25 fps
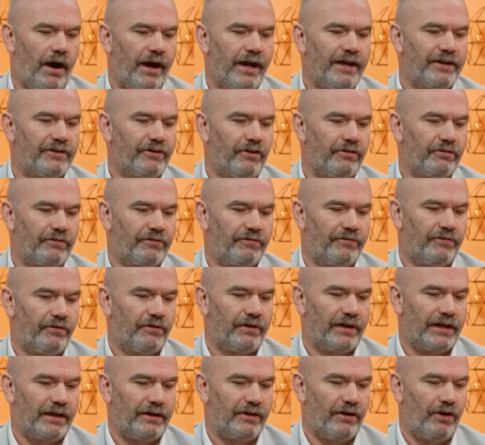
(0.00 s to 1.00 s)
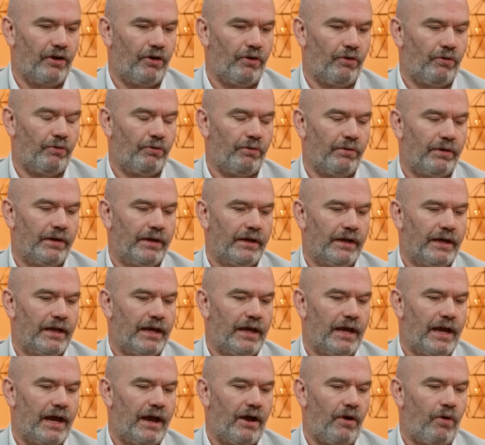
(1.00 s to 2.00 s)
I don't fully know
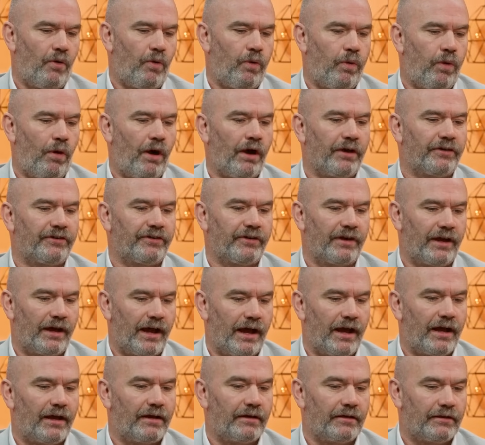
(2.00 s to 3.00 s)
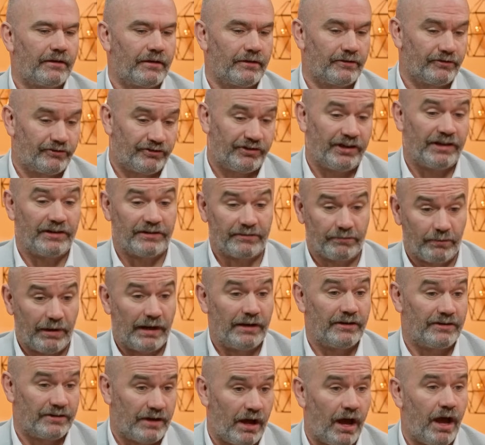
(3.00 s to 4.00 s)
what shit
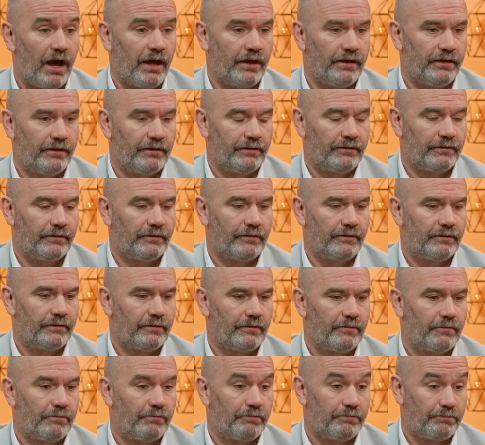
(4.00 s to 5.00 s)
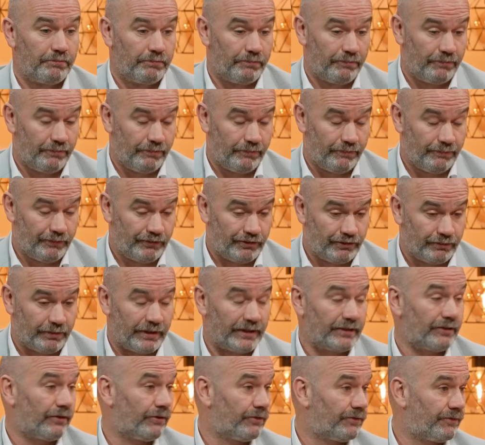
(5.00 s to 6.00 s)
went on
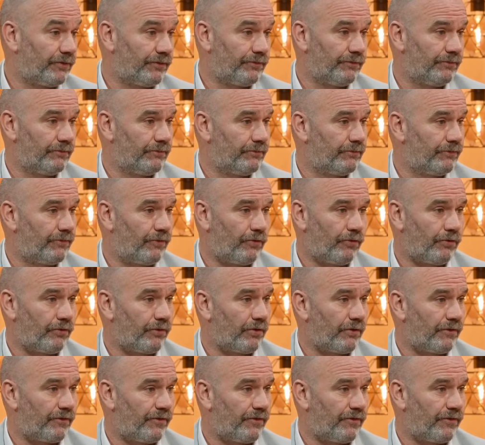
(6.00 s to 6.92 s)
during those 4 or